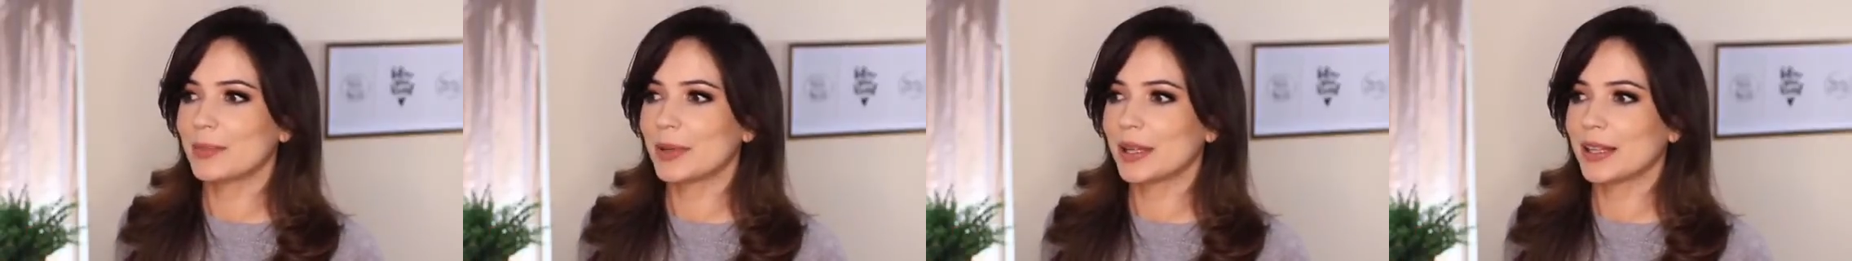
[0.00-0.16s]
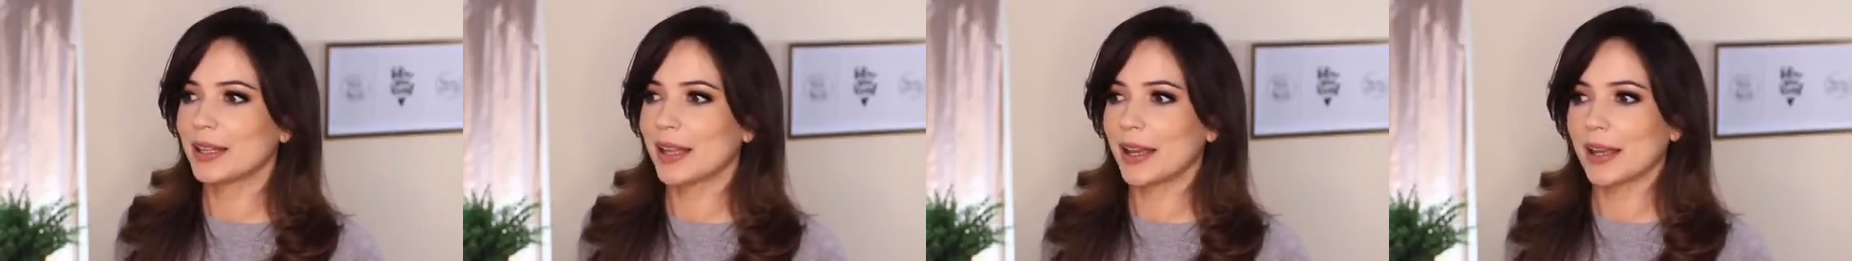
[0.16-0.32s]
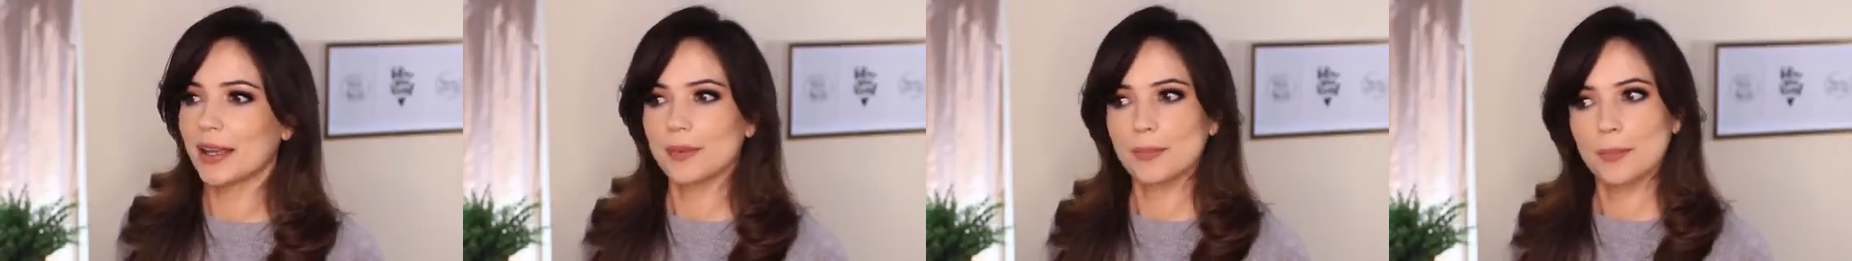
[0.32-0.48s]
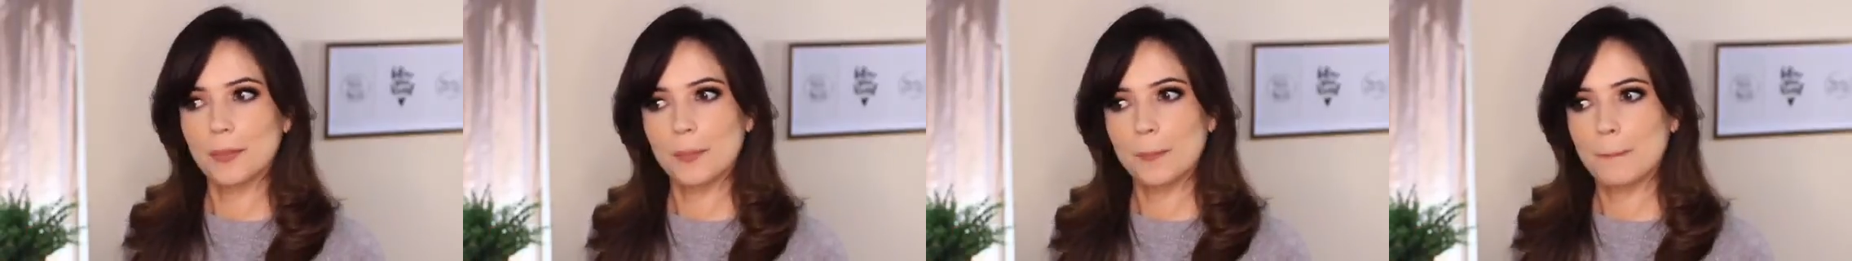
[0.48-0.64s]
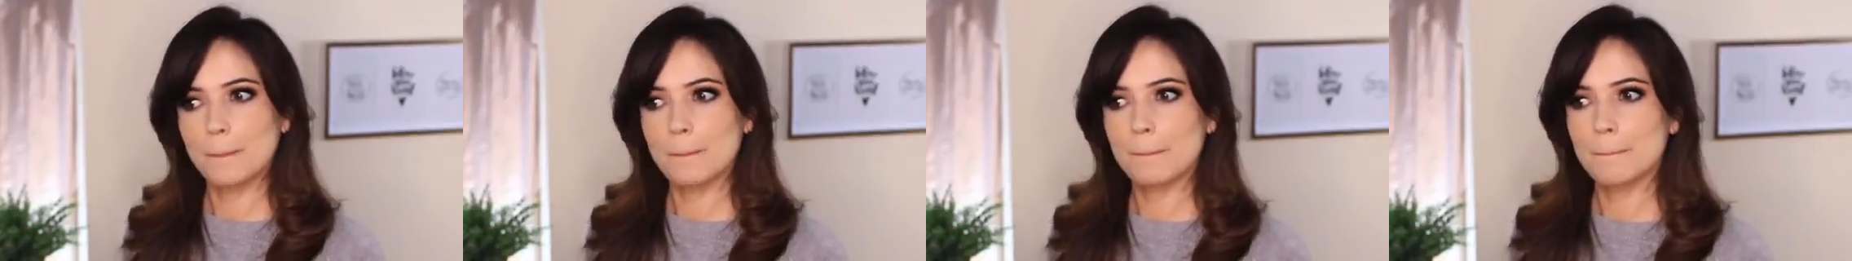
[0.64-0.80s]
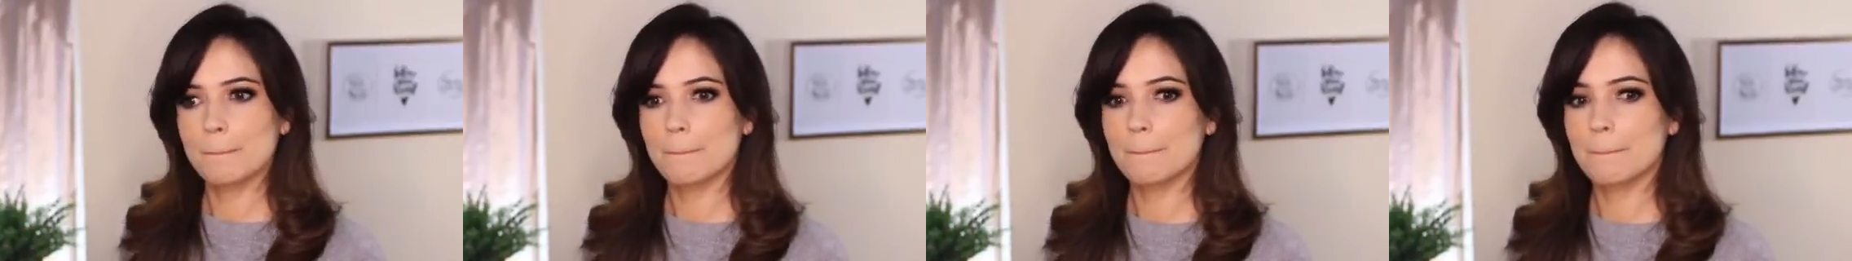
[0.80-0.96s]
a bit like,
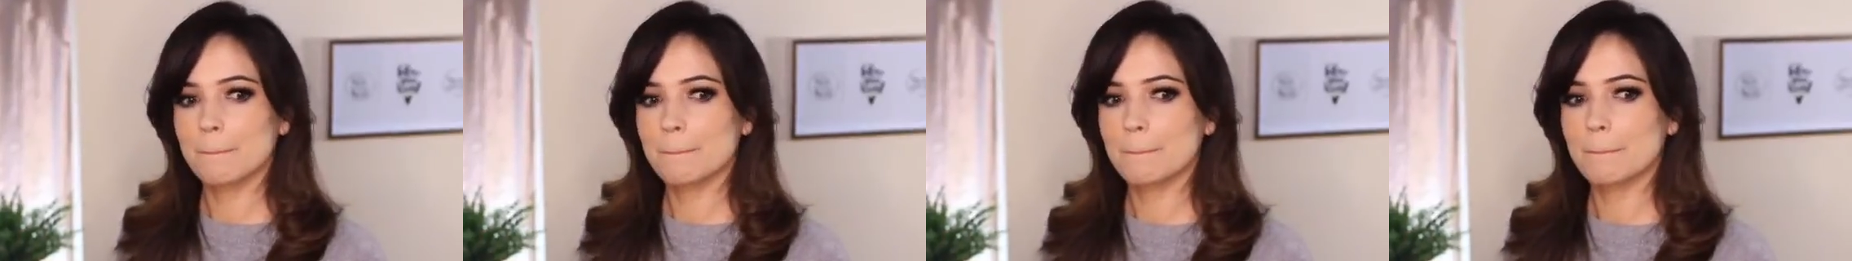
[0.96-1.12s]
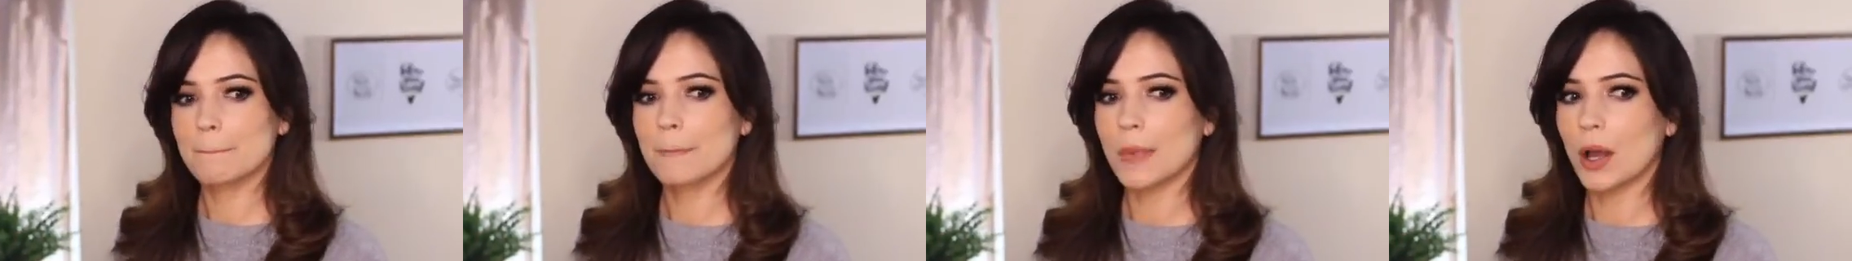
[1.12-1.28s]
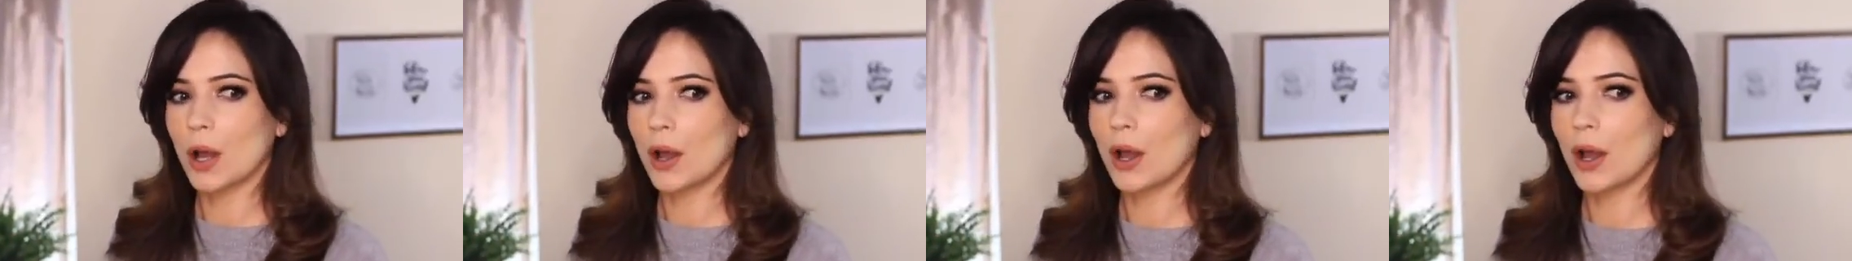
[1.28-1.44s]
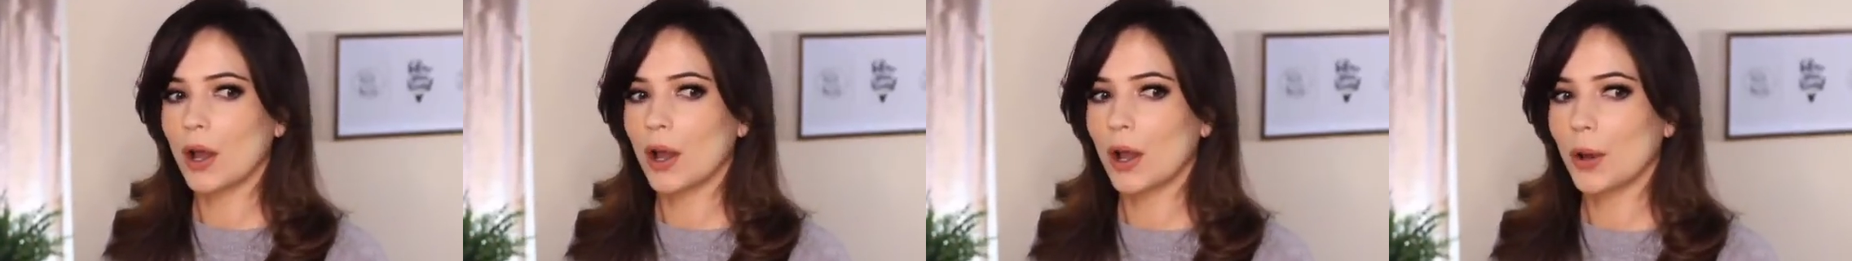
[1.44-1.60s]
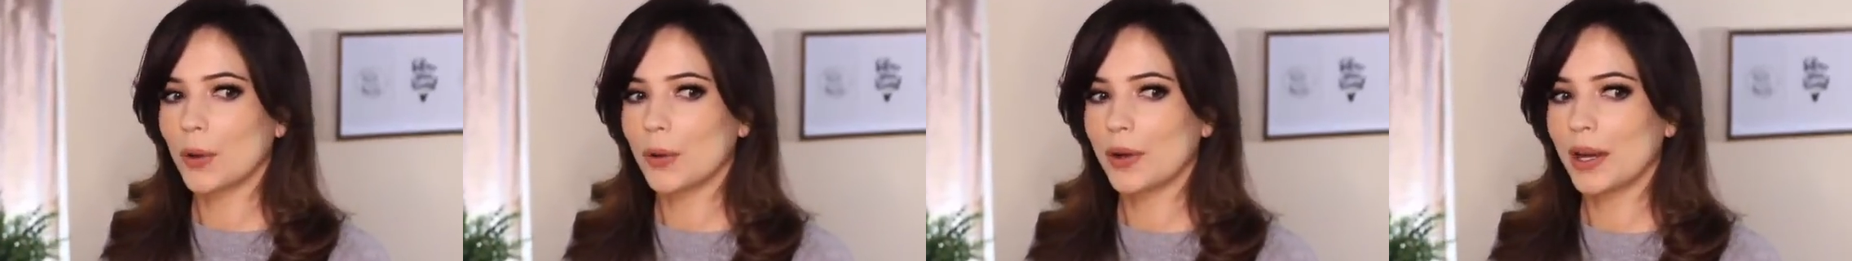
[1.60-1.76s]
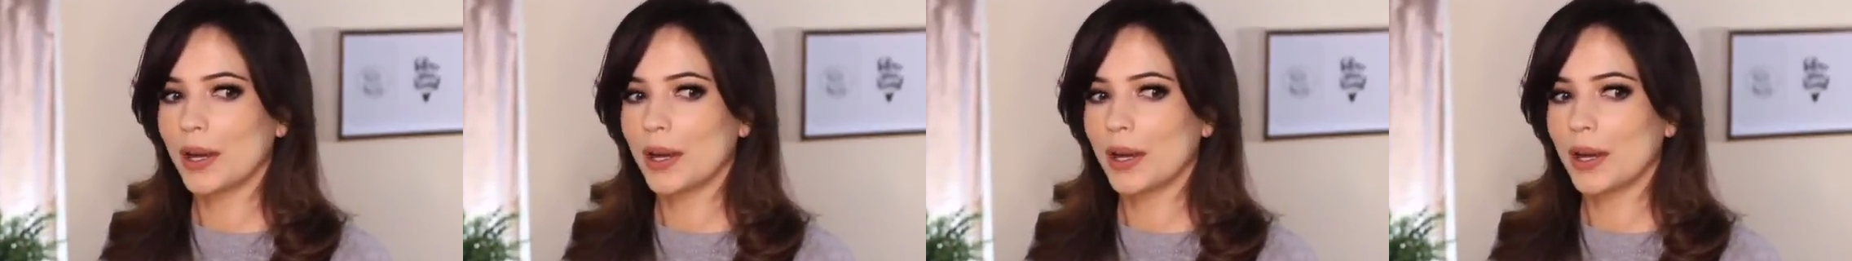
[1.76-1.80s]
oh